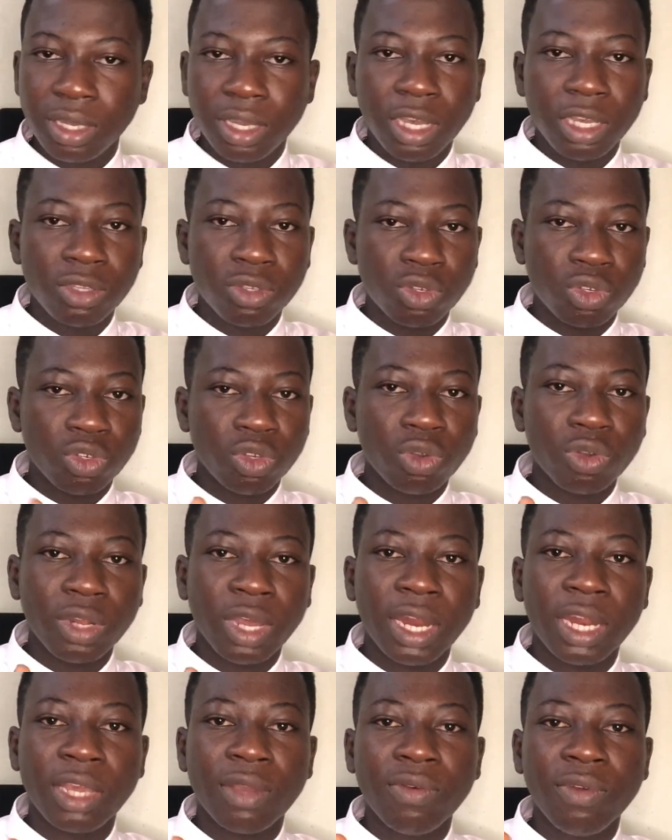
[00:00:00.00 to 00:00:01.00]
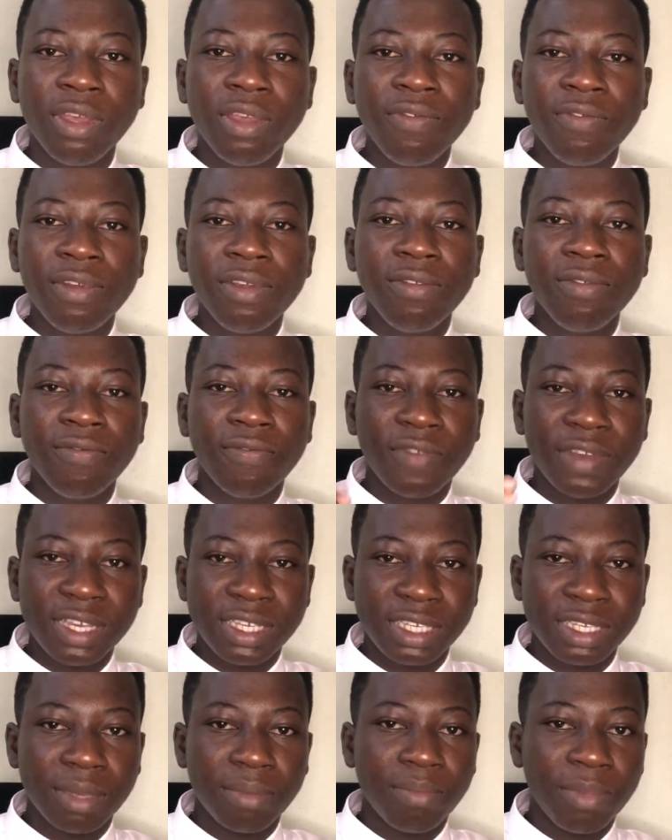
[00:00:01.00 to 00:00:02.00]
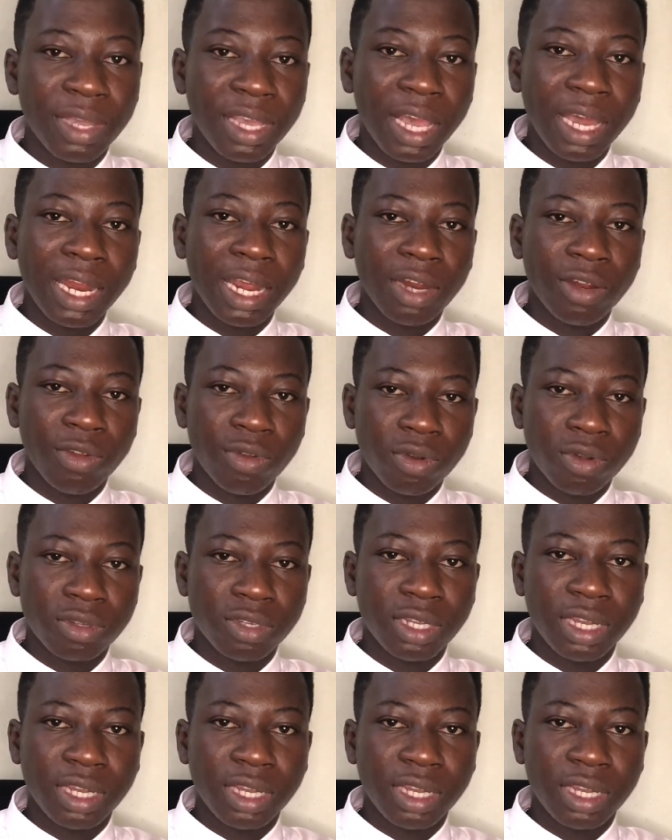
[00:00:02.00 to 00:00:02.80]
it will show you that they will even invest bigger than yours.